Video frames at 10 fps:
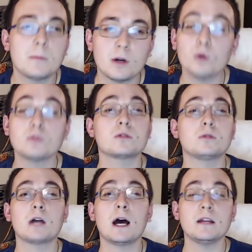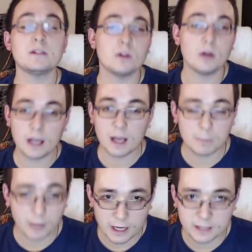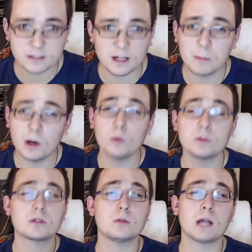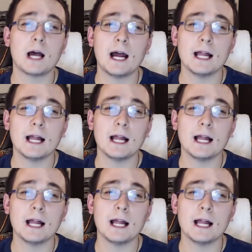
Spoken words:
I'm an old school guy, so hey, I'm biased. I'm an old school guy.